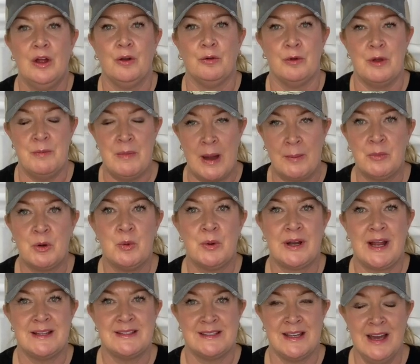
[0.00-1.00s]
remember what
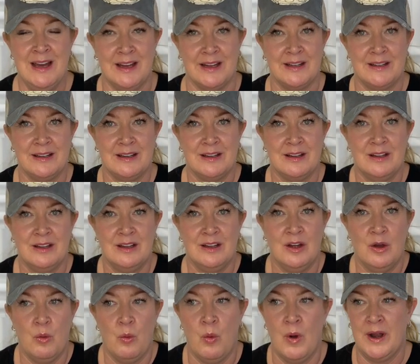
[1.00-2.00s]
I said.
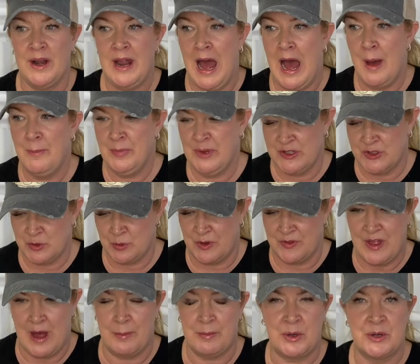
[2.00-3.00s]
What happens with
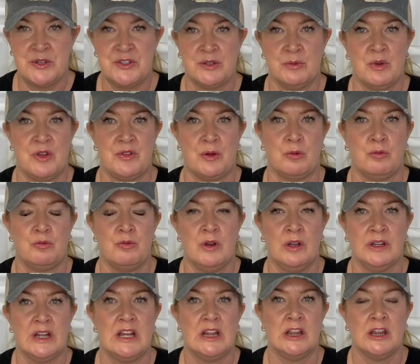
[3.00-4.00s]
that person with a
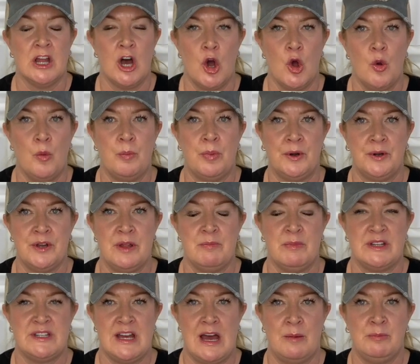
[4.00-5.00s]
really low burning
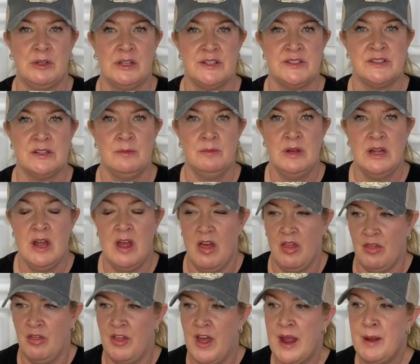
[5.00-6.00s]
metabolism?
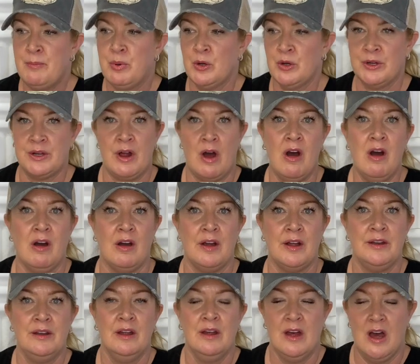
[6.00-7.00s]
They put
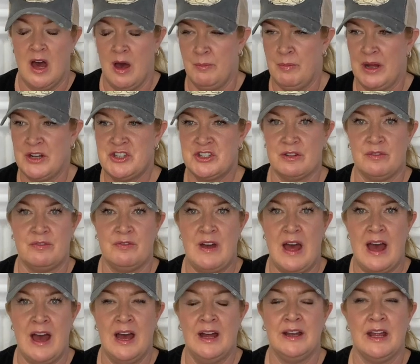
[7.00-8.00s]
on a bunch of
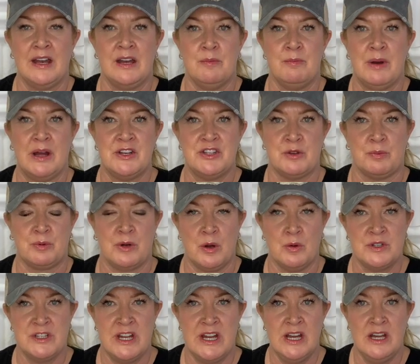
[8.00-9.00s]
fat and a bunch of
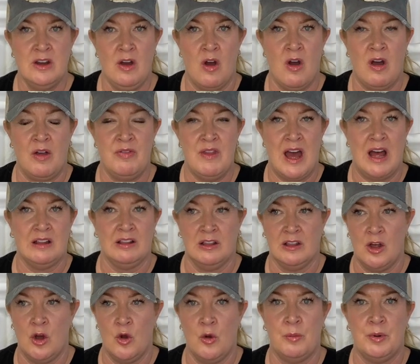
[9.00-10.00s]
protein on that
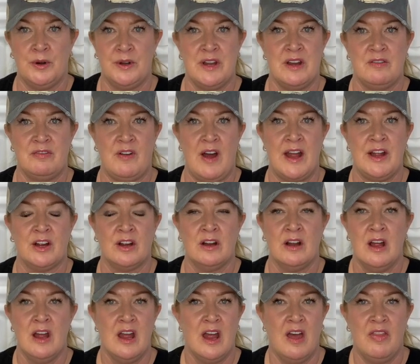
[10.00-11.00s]
low burning
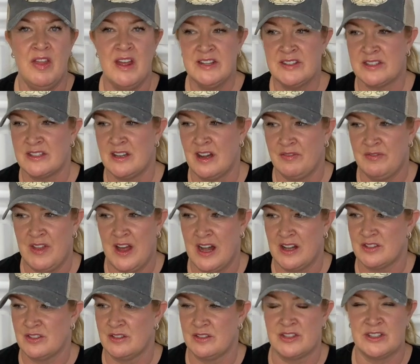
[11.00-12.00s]
fire, and they snuff
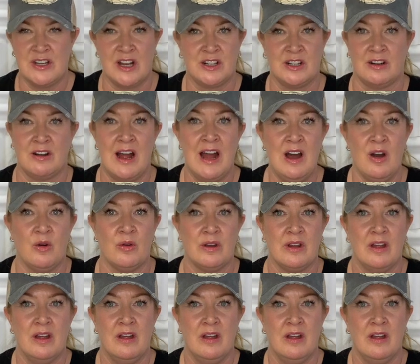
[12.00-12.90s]
that sucker out.